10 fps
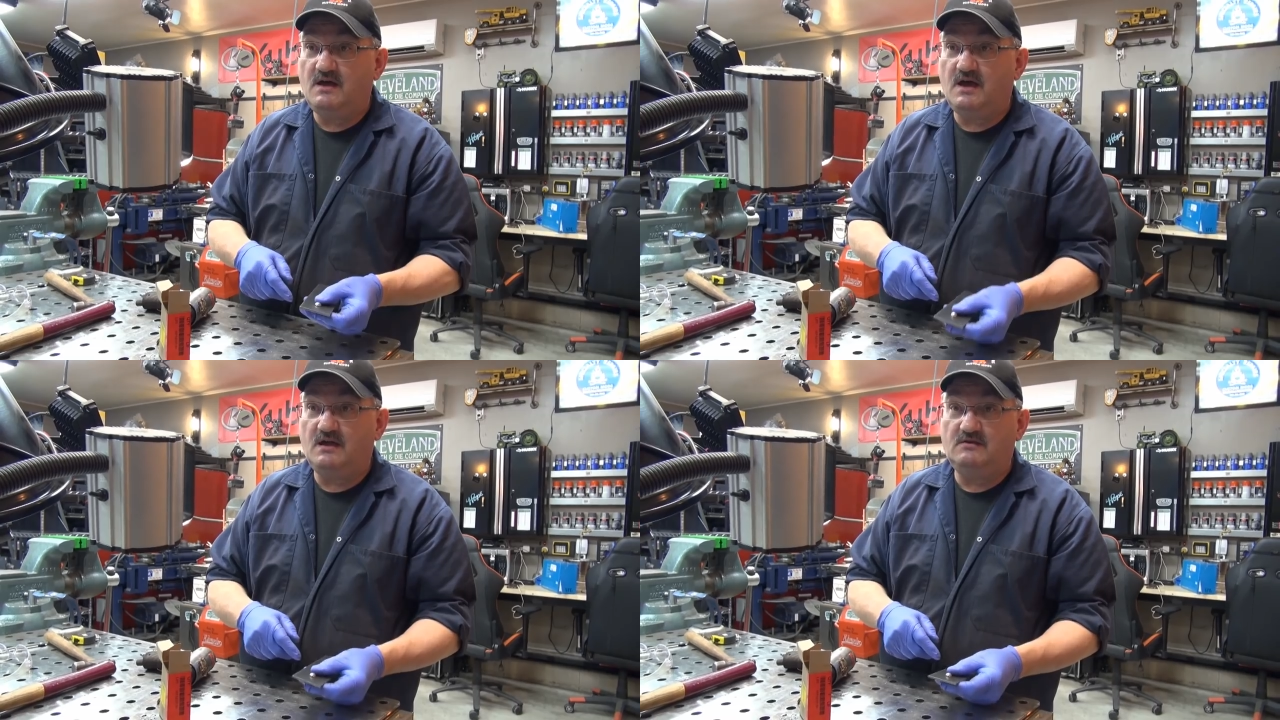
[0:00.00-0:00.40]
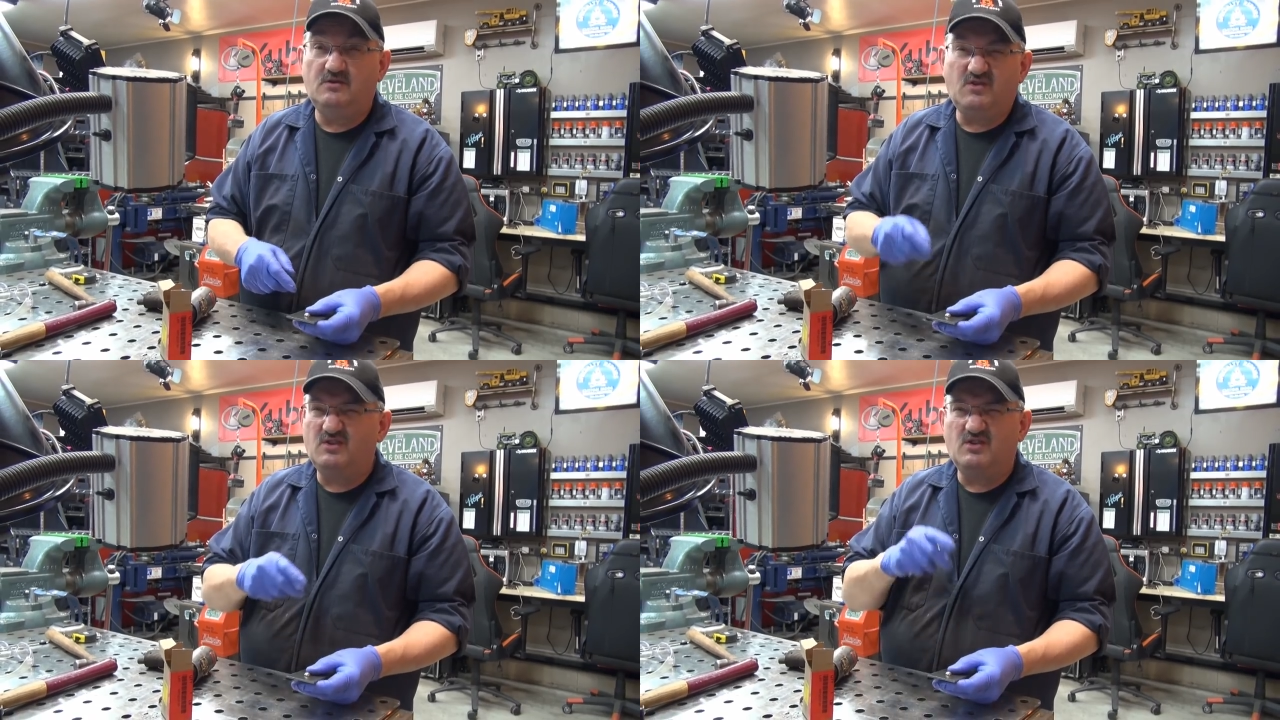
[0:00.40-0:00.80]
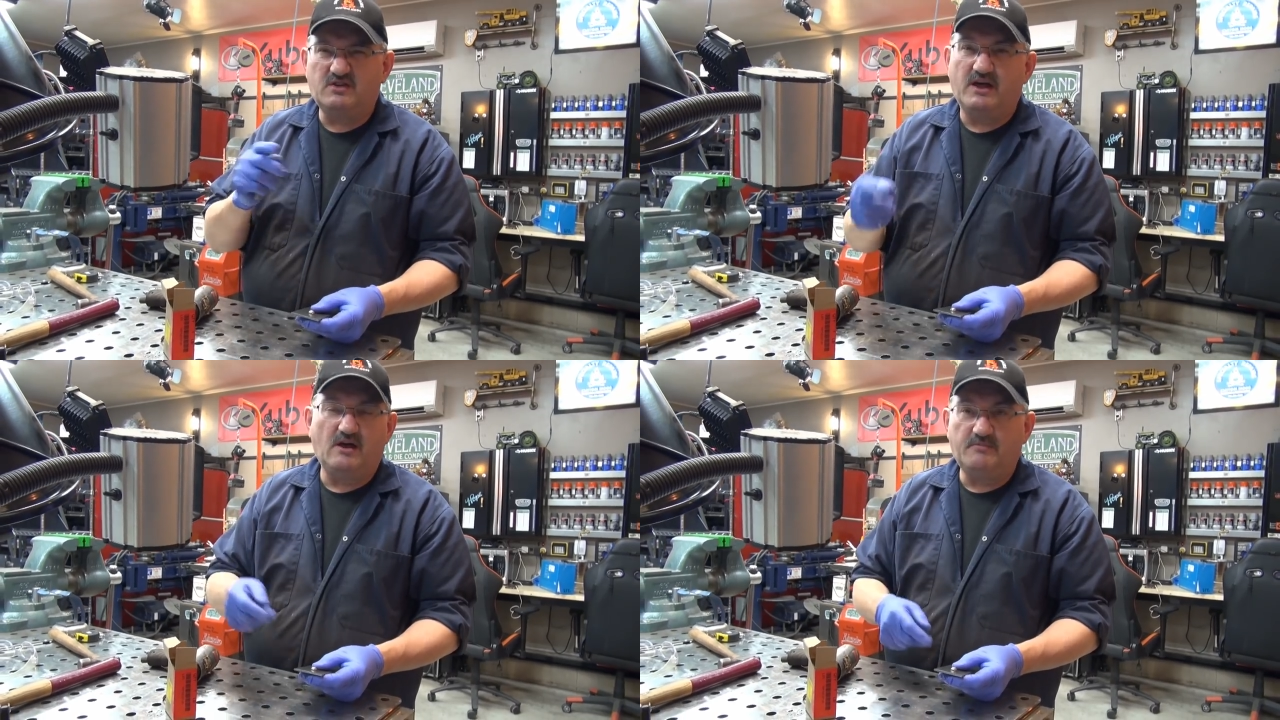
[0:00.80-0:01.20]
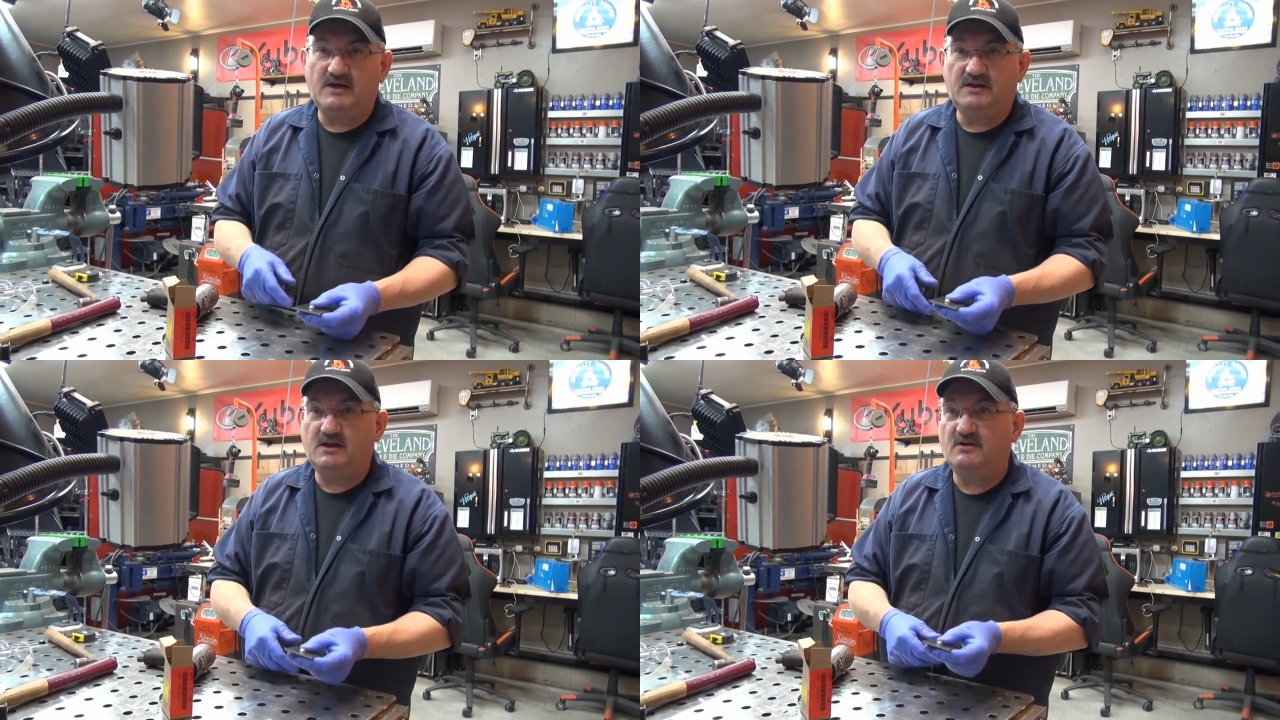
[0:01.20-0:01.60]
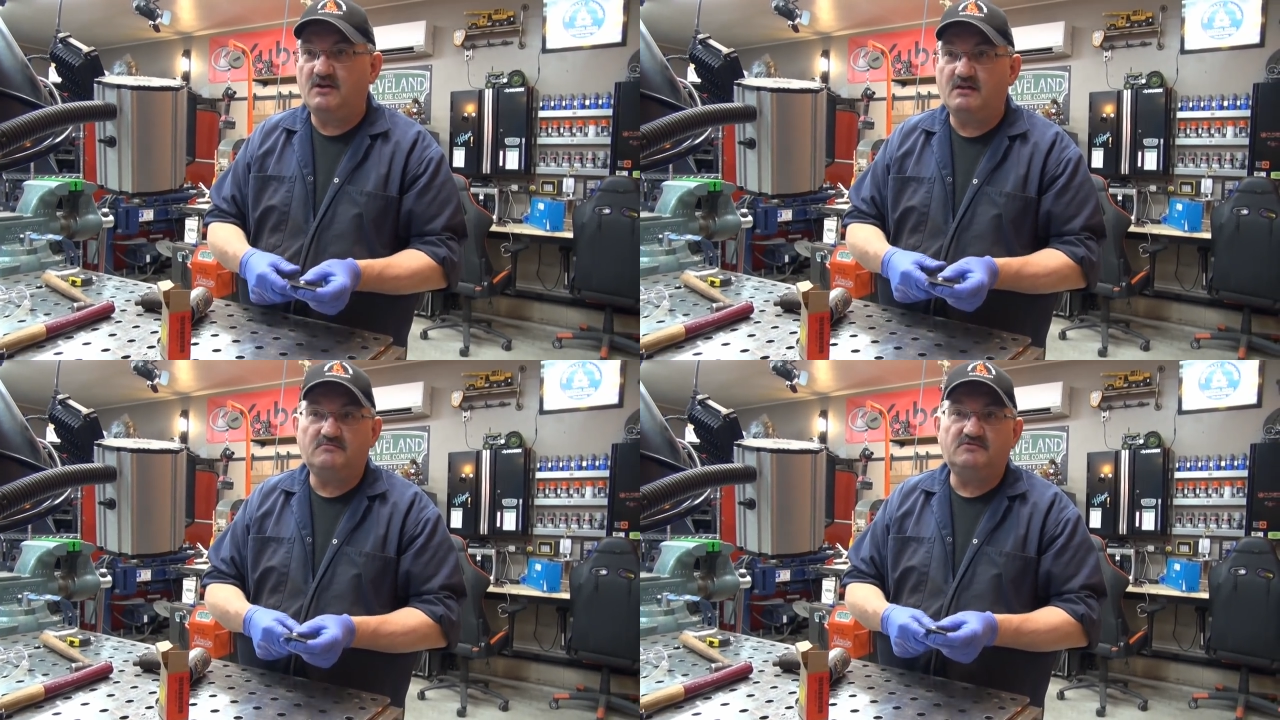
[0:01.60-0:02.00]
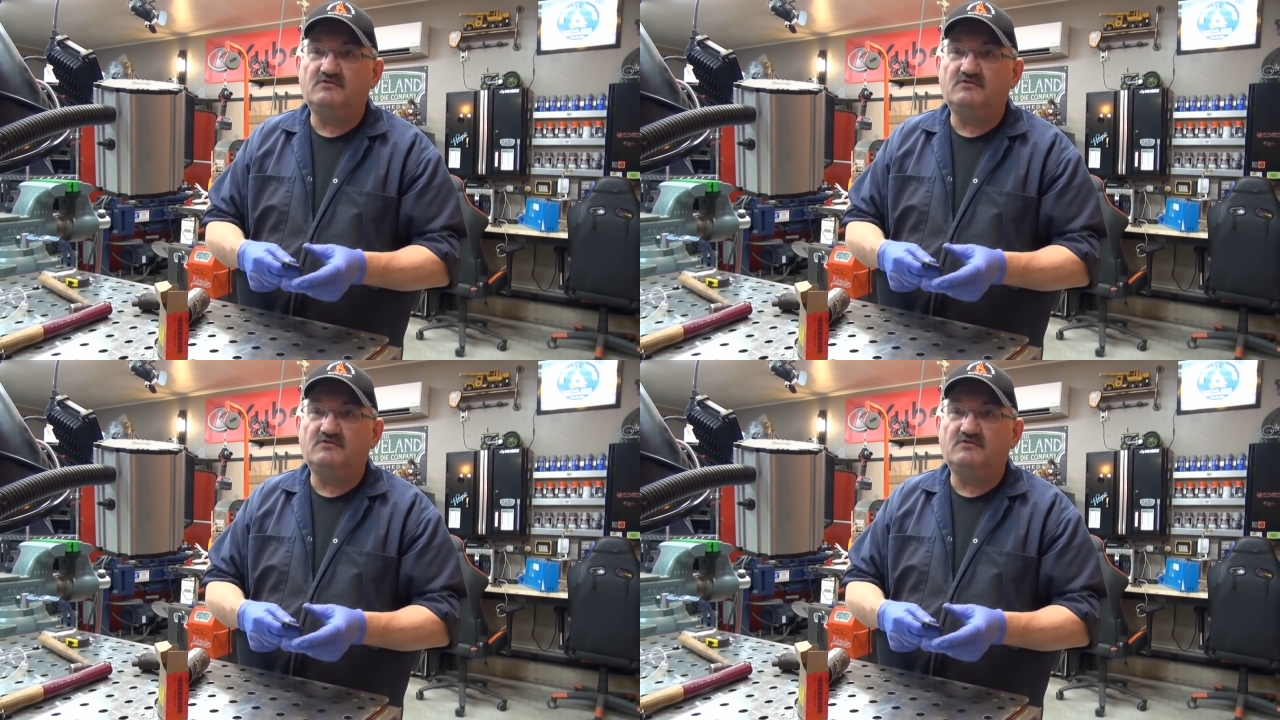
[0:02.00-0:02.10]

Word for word: And you can look that up on the internet.